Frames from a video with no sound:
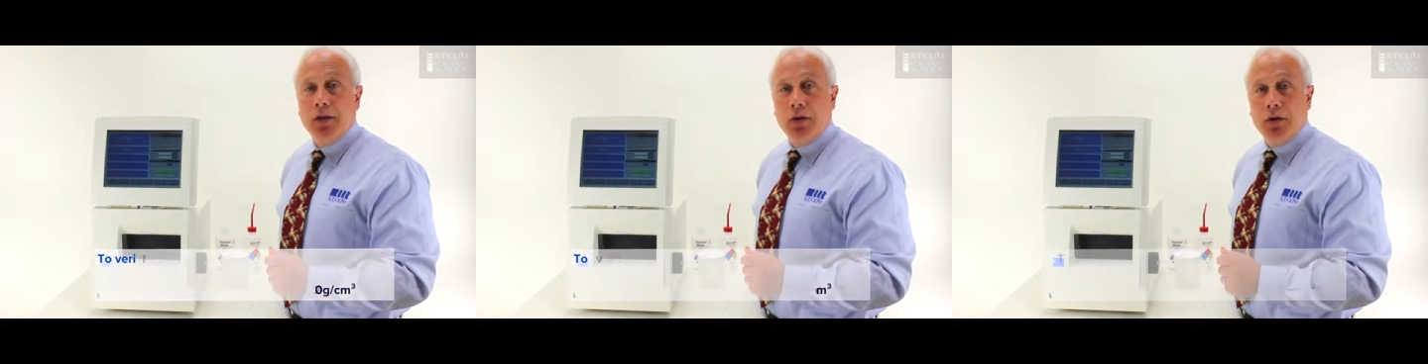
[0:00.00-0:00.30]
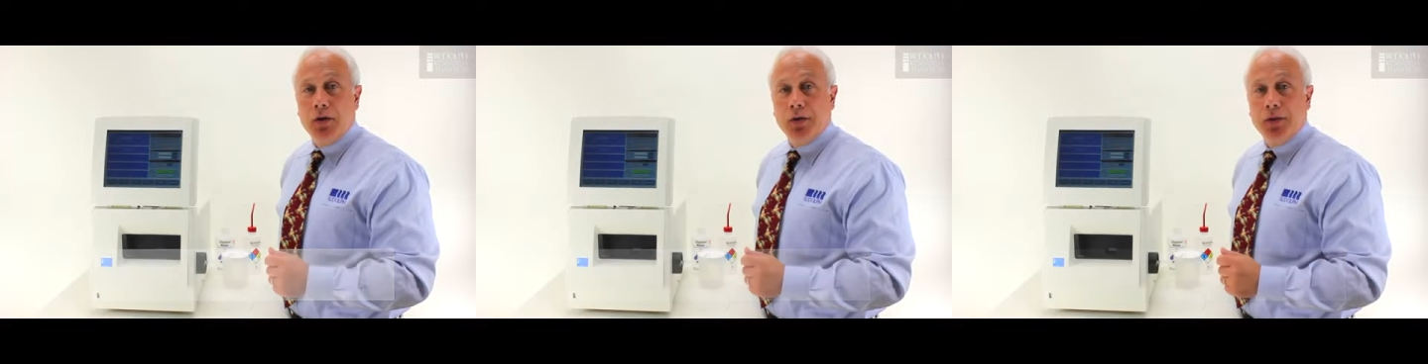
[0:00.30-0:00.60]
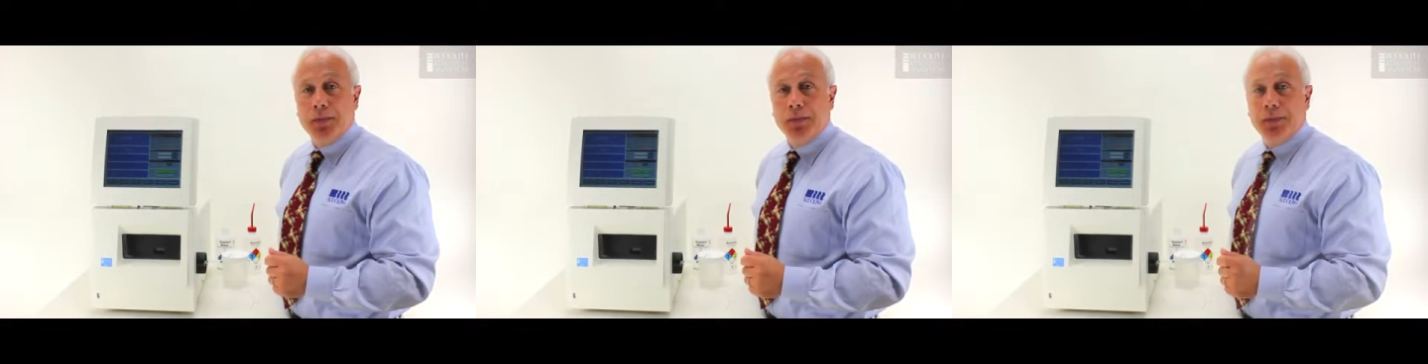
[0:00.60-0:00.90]
to use.
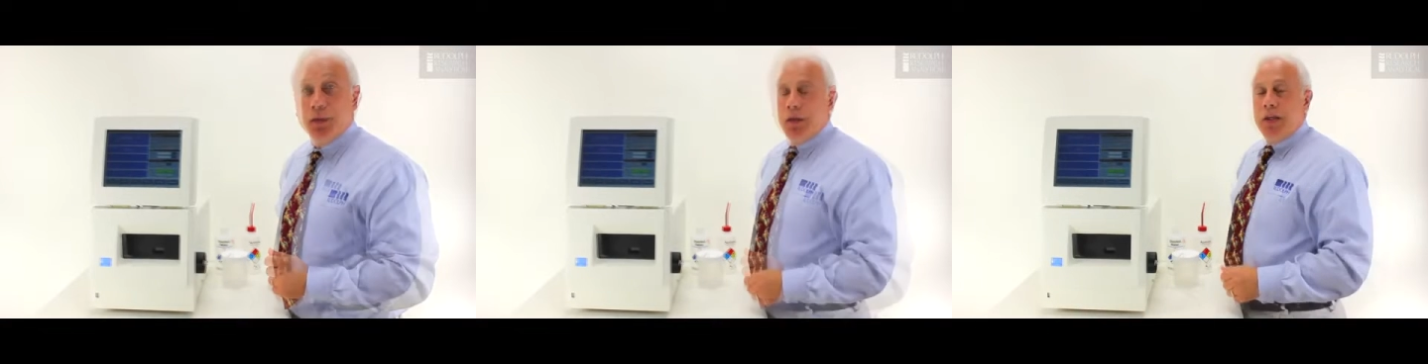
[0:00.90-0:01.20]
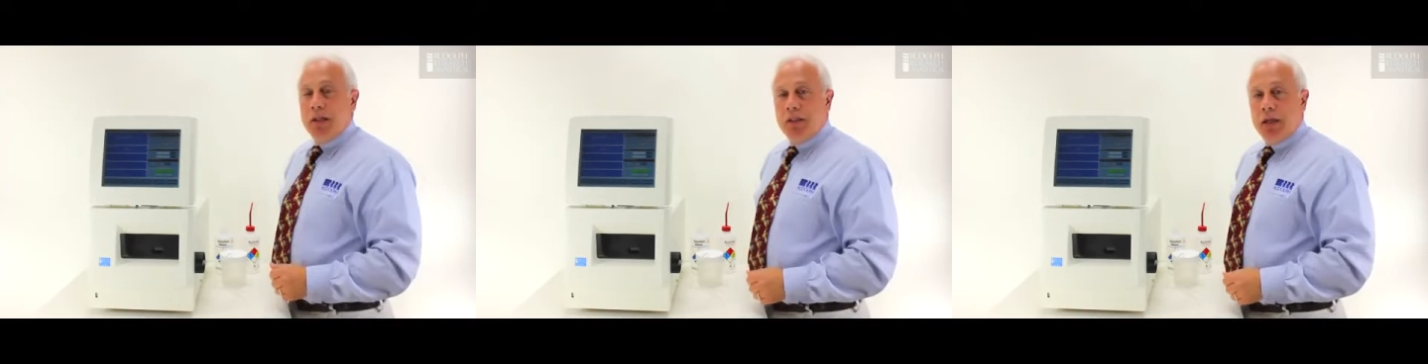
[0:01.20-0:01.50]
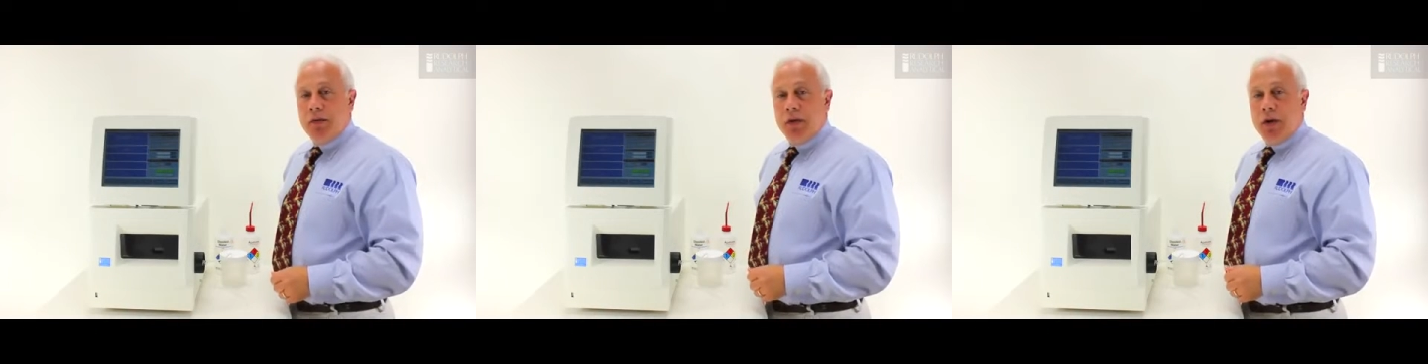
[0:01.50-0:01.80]
The
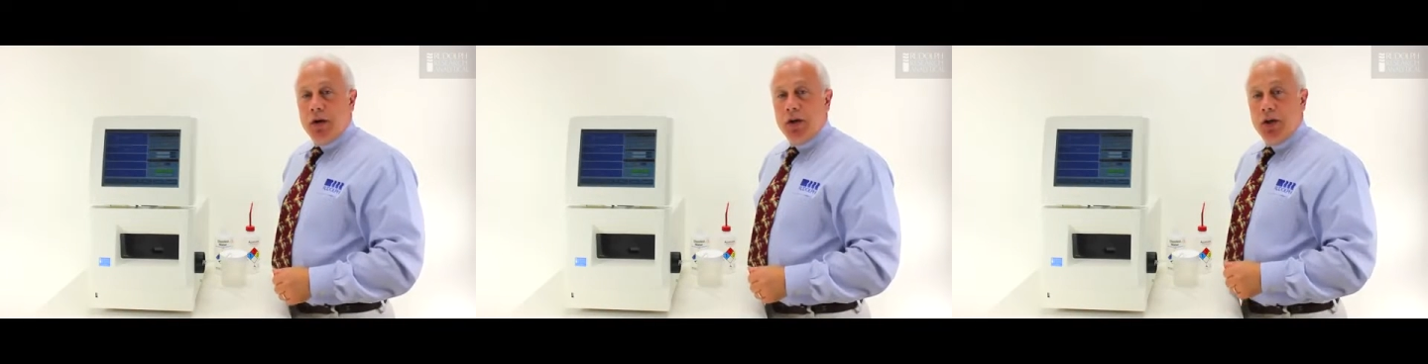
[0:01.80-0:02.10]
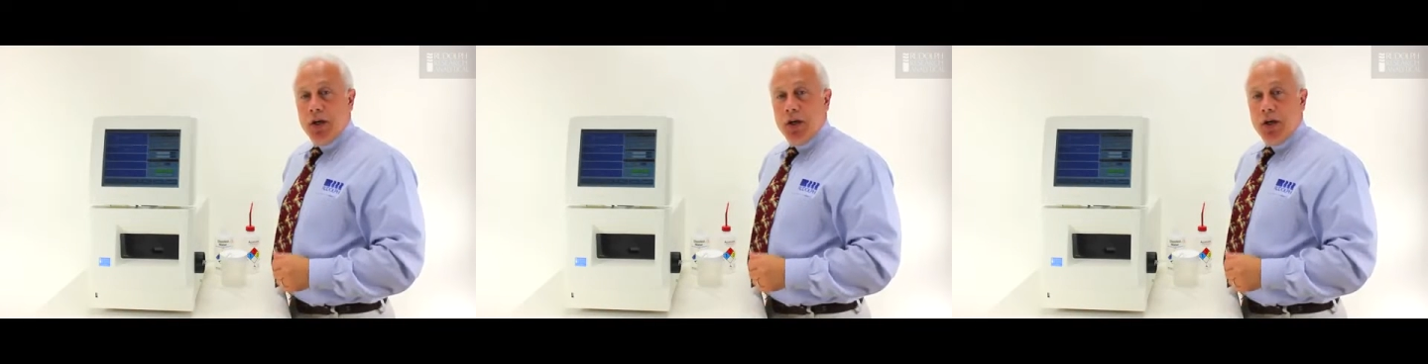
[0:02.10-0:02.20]
density of air